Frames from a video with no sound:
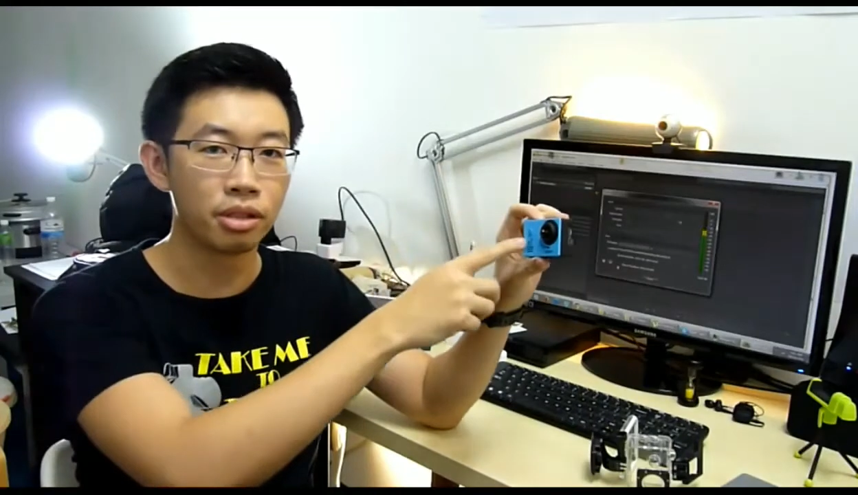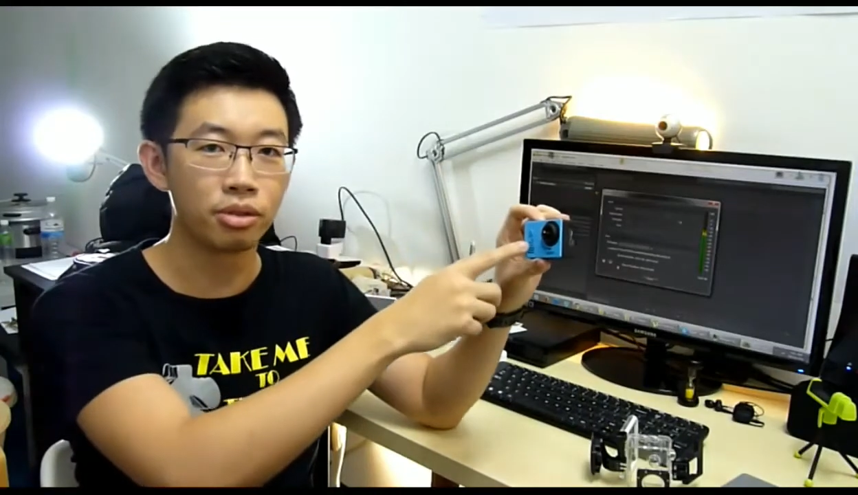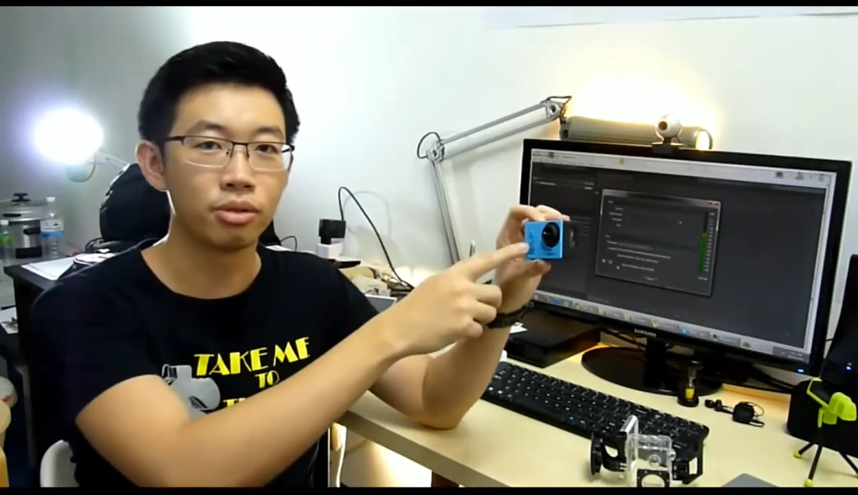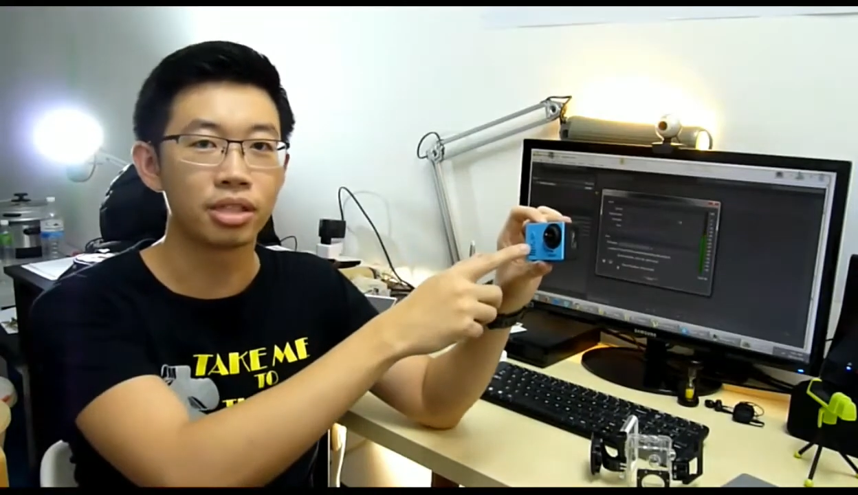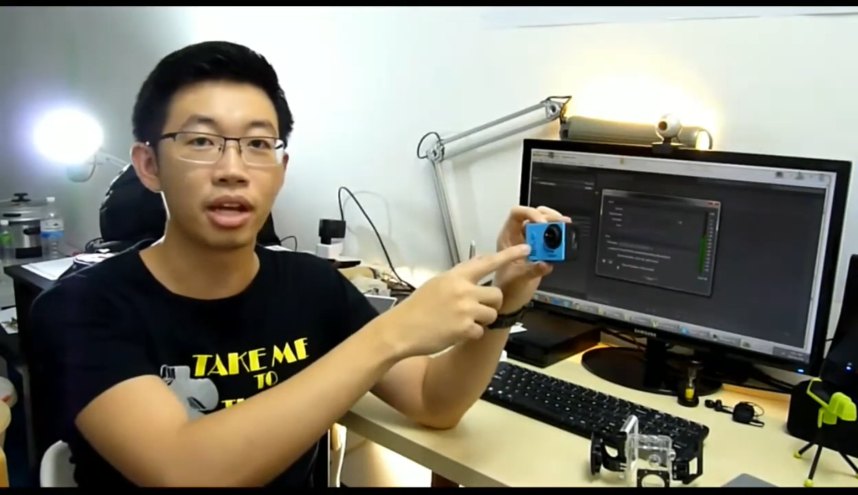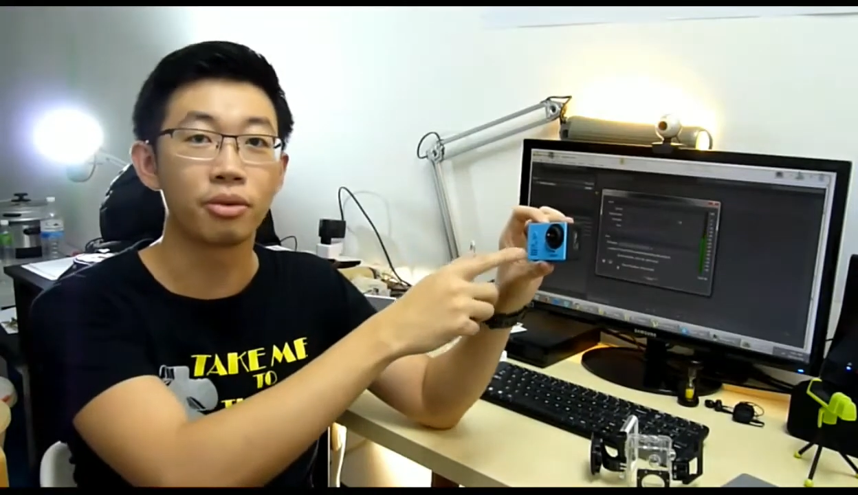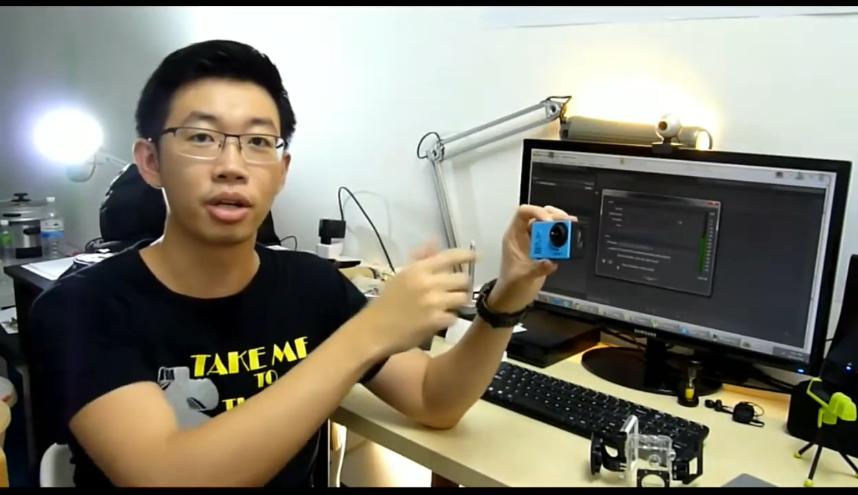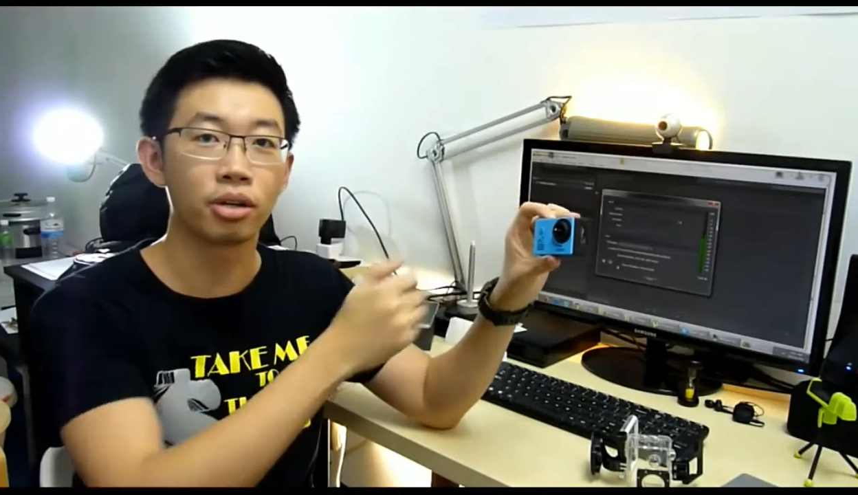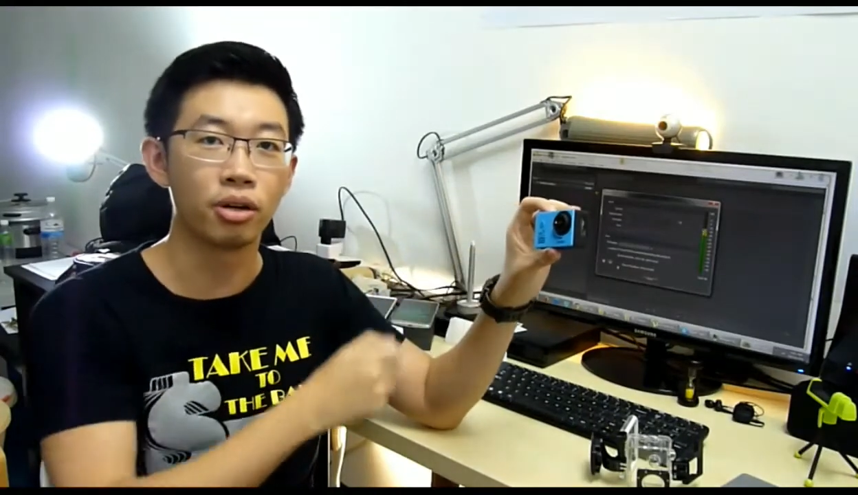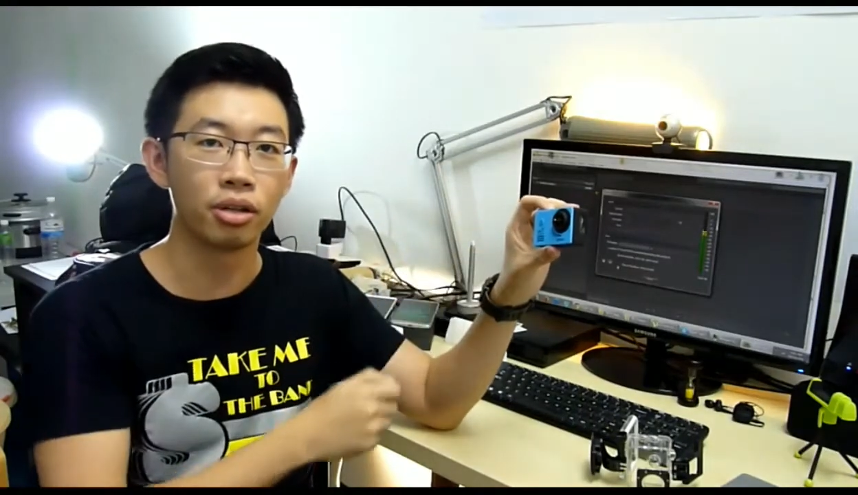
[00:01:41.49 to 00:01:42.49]
to start
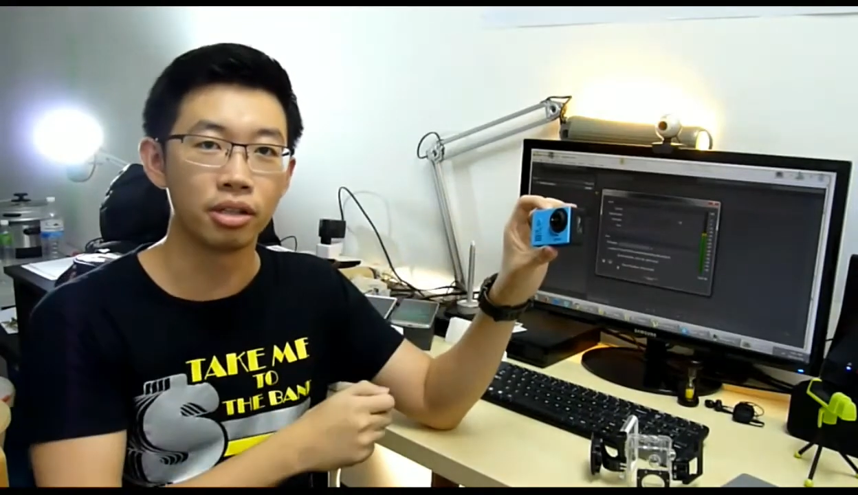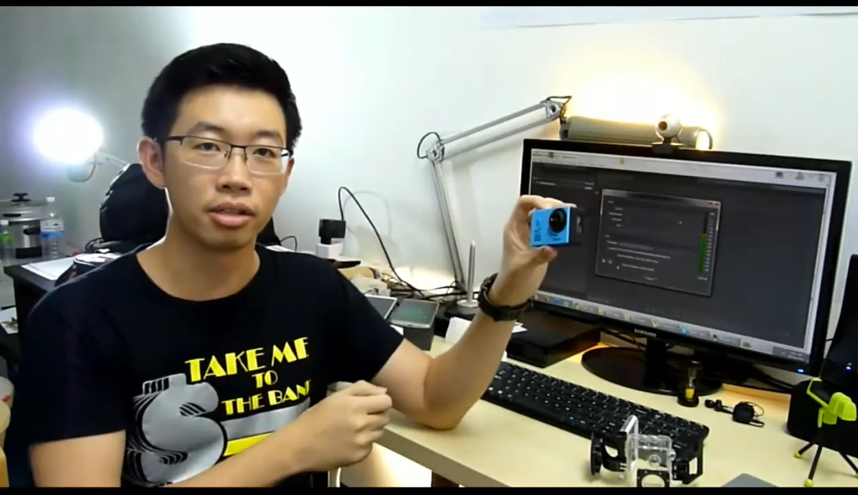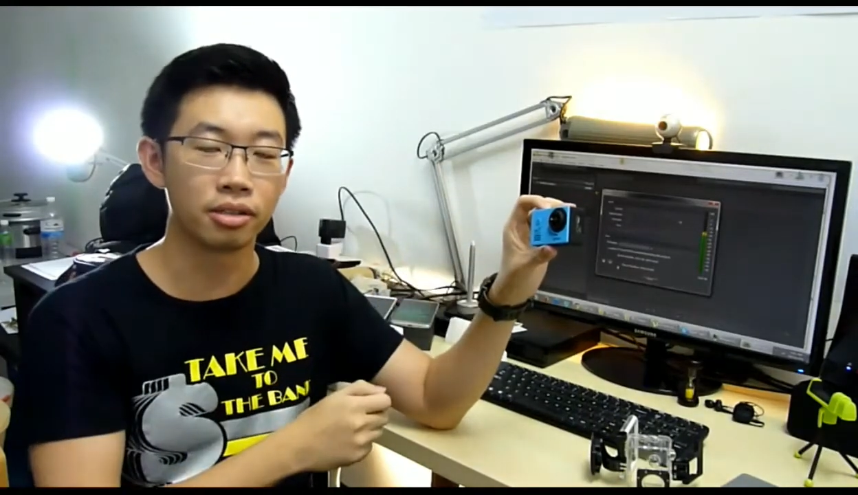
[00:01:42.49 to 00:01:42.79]
recording,